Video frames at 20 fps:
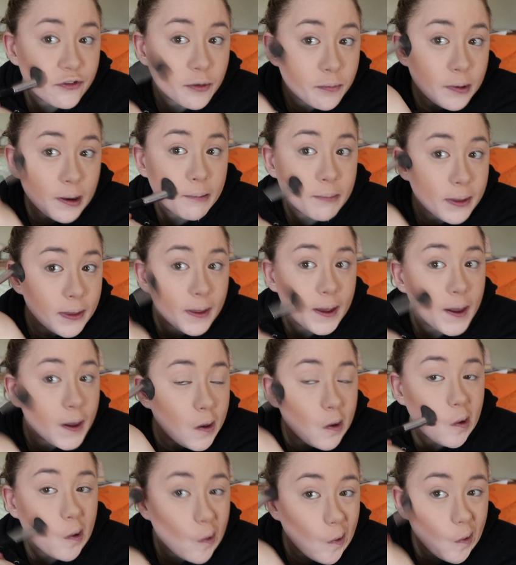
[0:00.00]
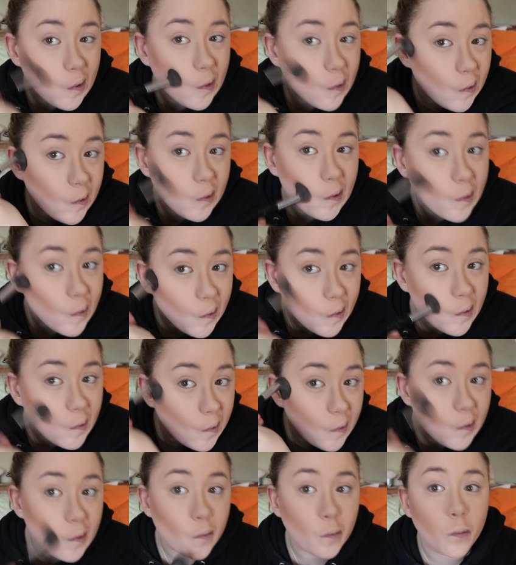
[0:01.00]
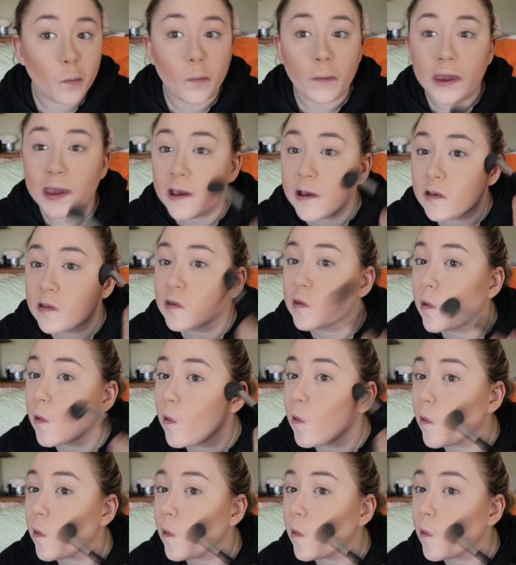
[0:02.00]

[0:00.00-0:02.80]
for probably like weeks